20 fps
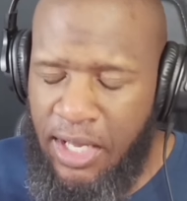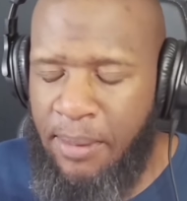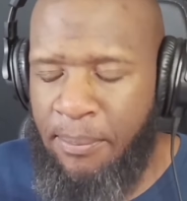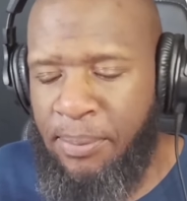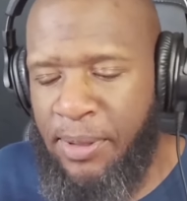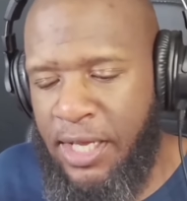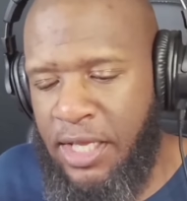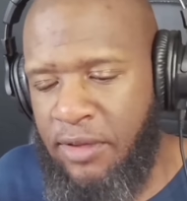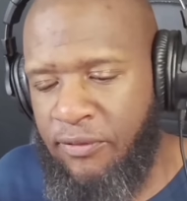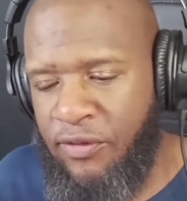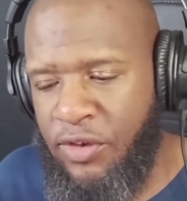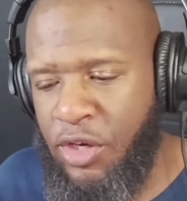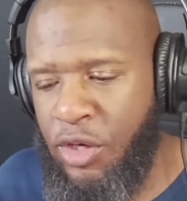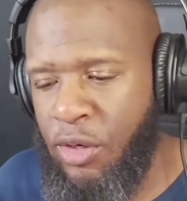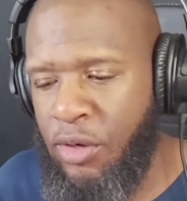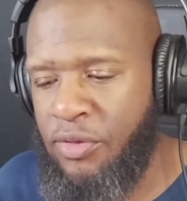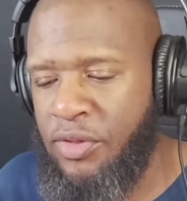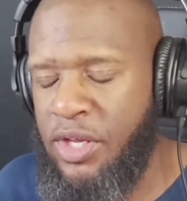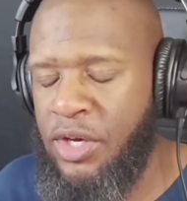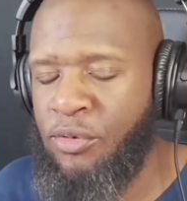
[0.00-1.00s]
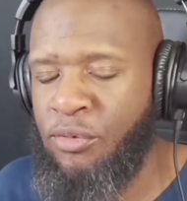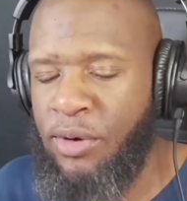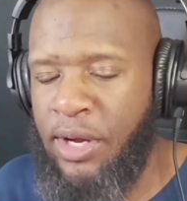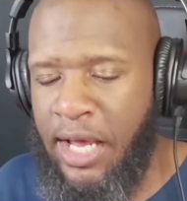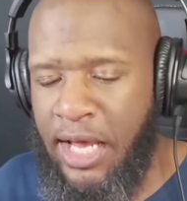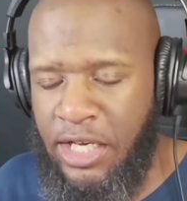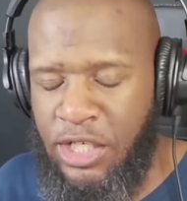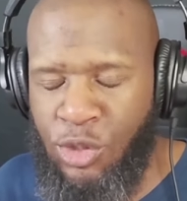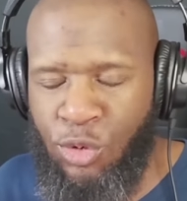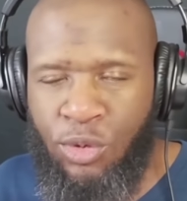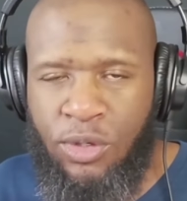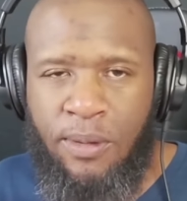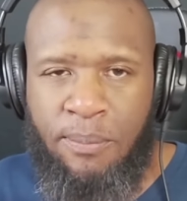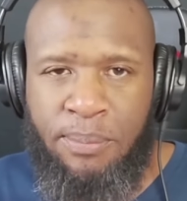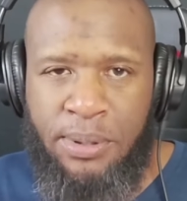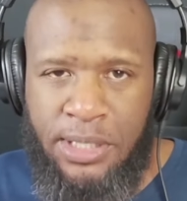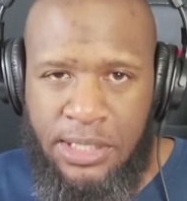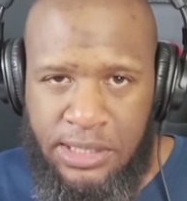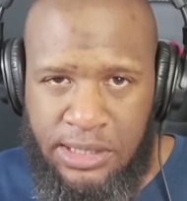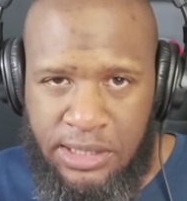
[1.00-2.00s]
and play the video and then react to it in
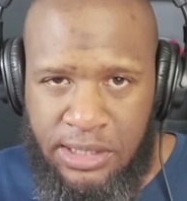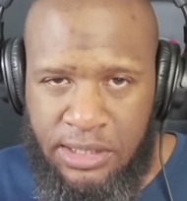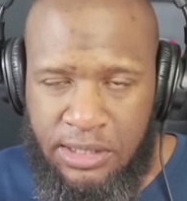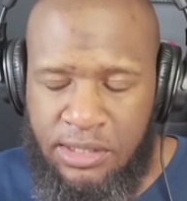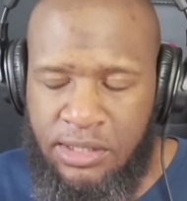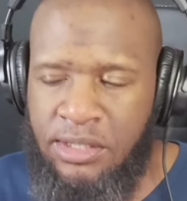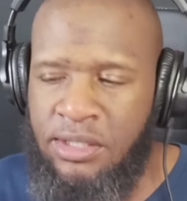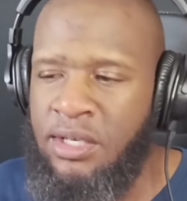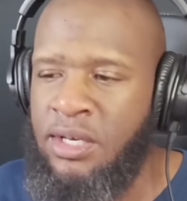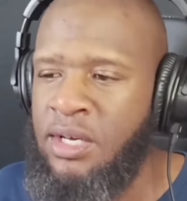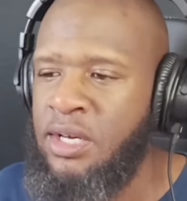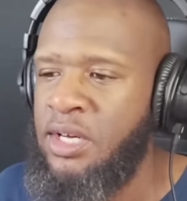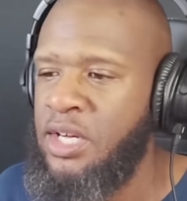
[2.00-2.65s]
pieces.